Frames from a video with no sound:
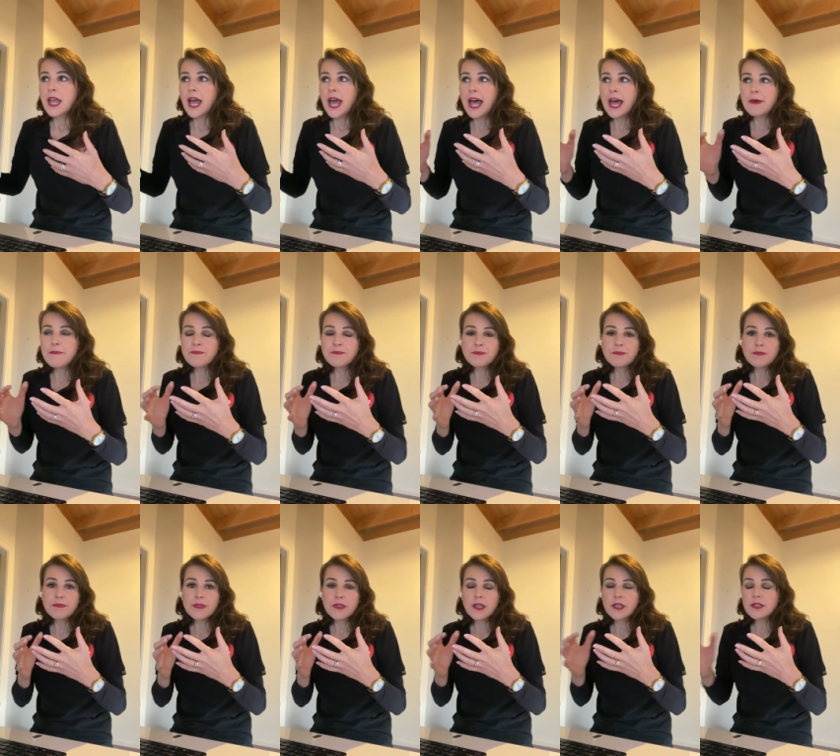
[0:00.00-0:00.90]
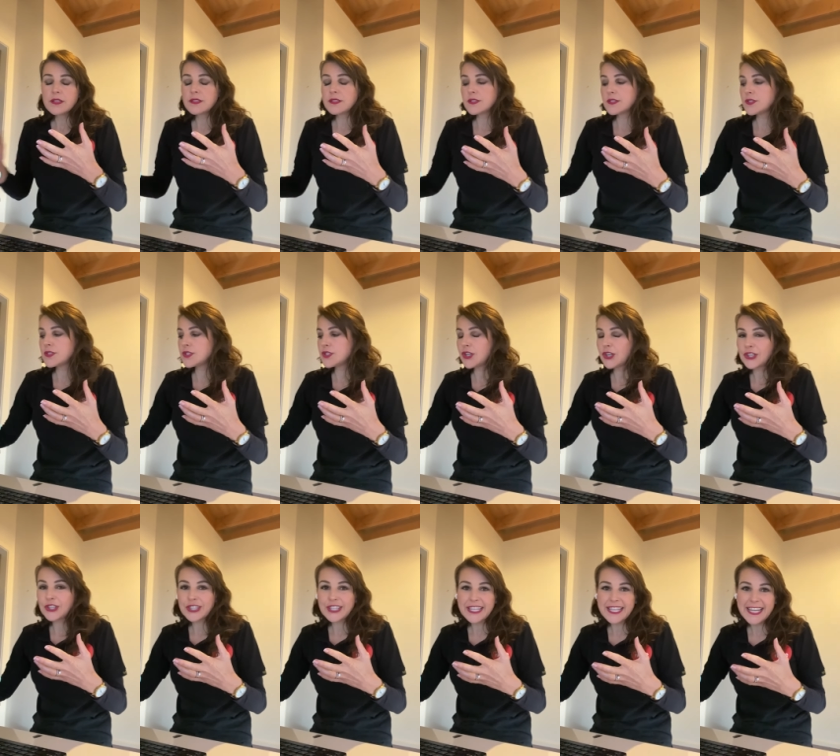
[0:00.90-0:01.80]
Um,
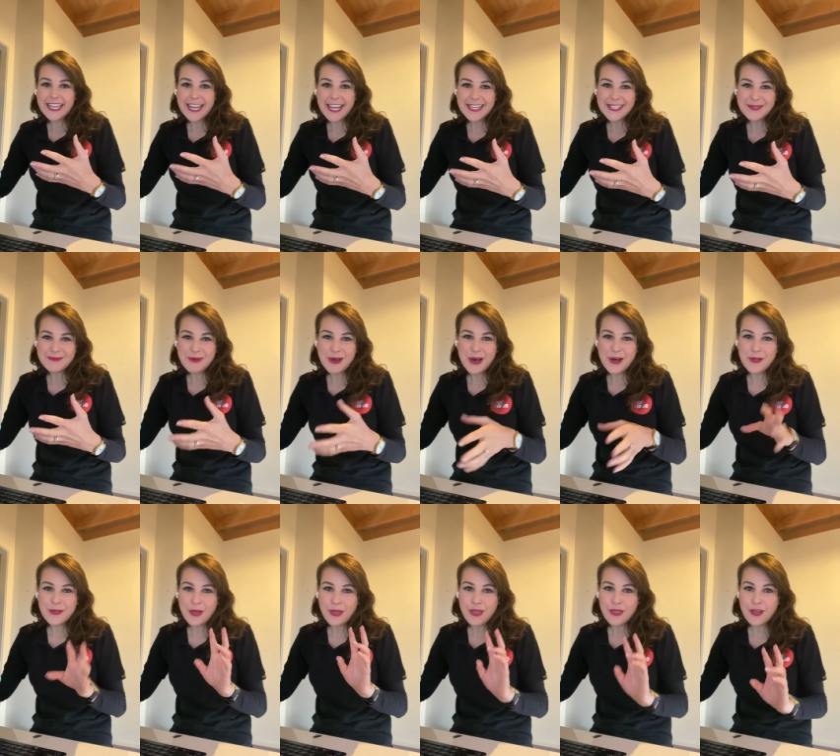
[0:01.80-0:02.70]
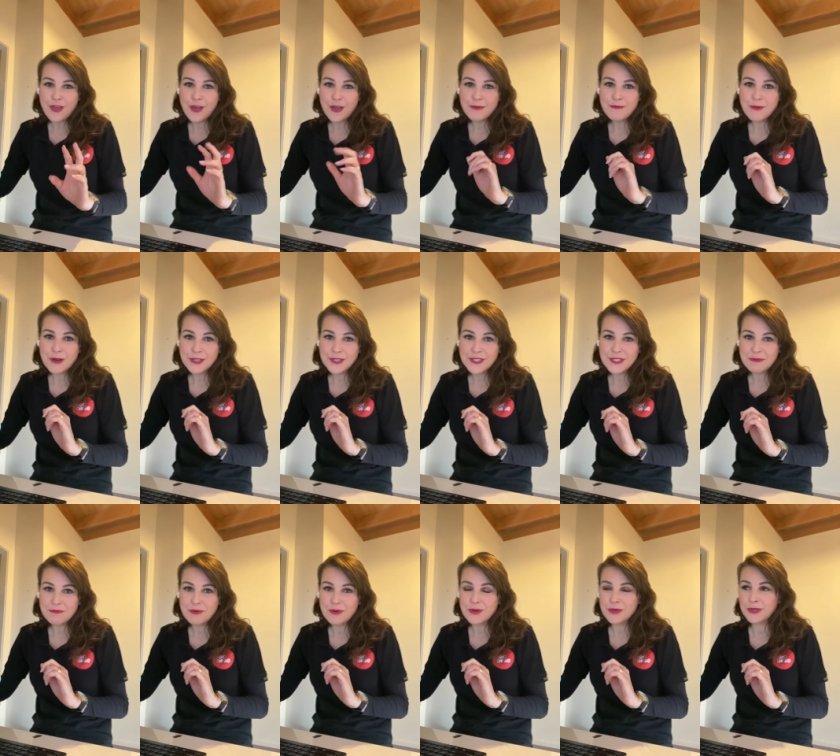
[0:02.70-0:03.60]
certainly as well the third most
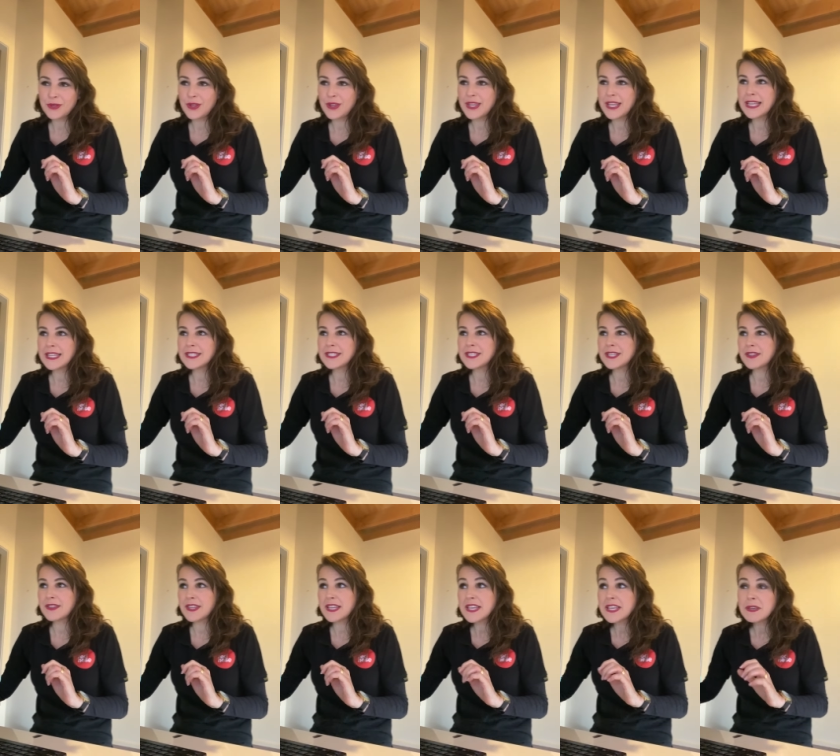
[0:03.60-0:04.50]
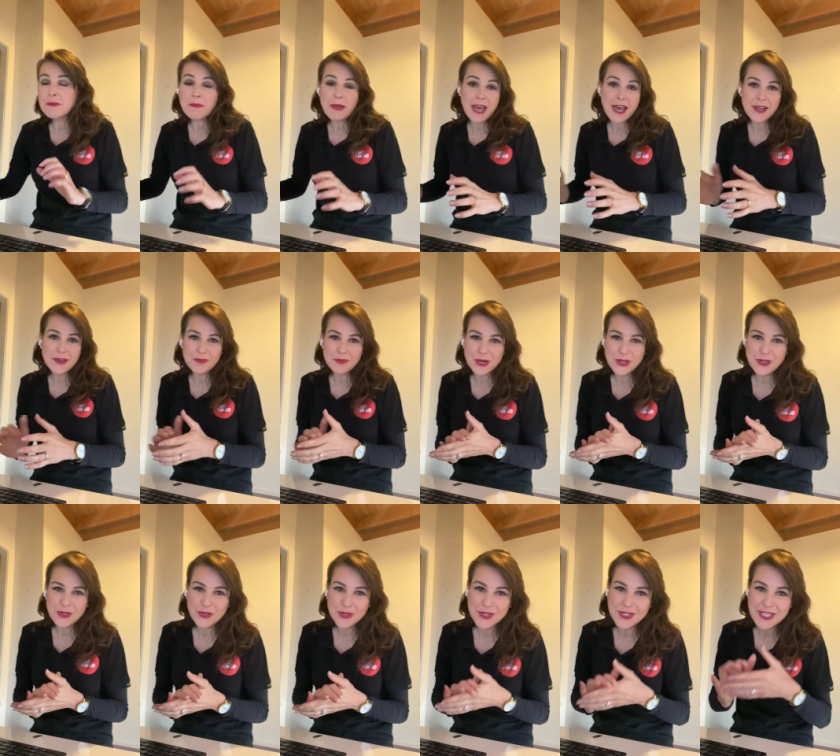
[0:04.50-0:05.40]
important thing to think about when
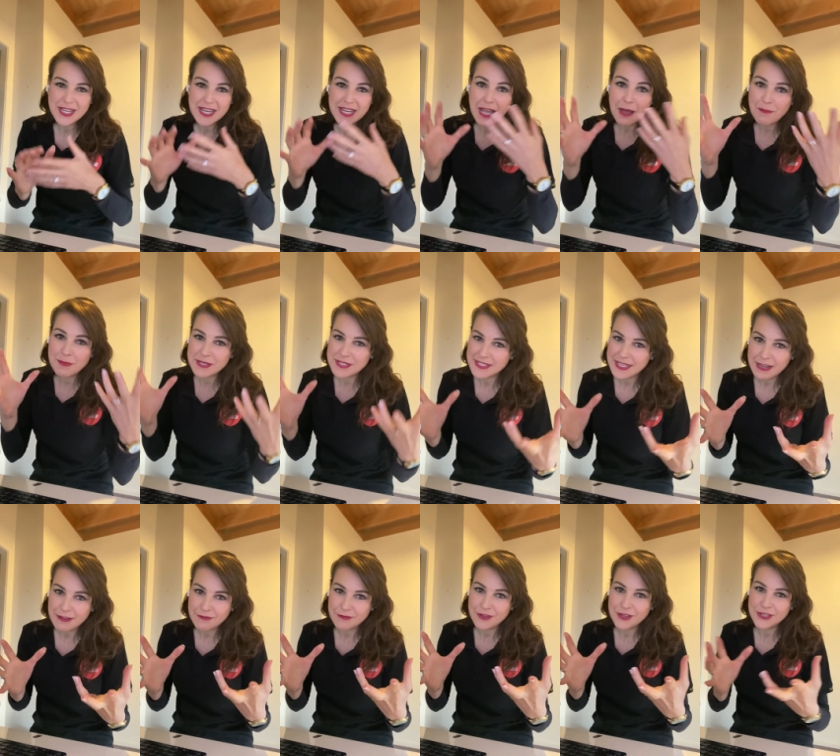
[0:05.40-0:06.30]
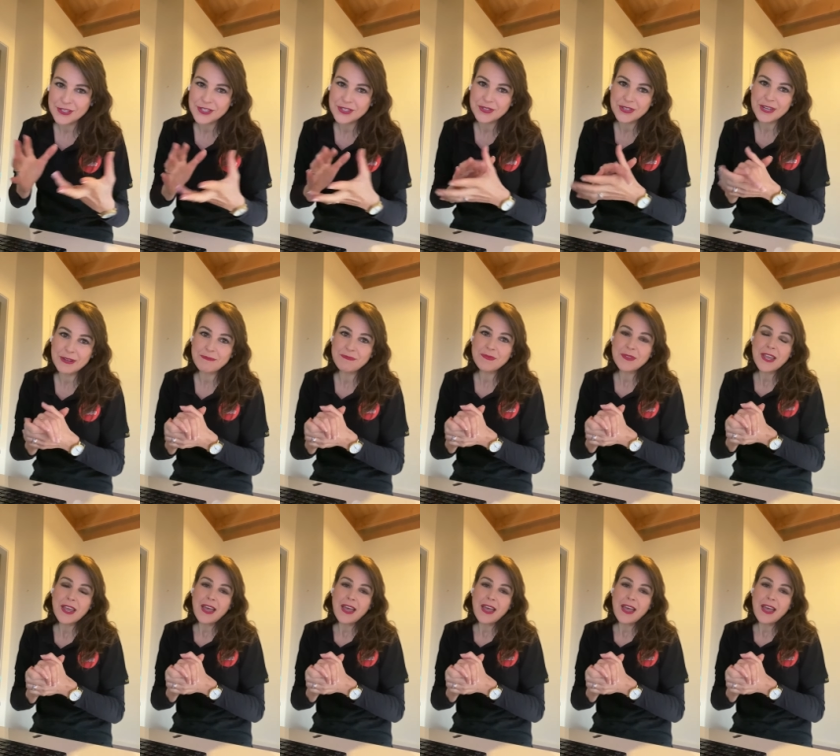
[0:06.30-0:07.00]
you're setting up a safe nursery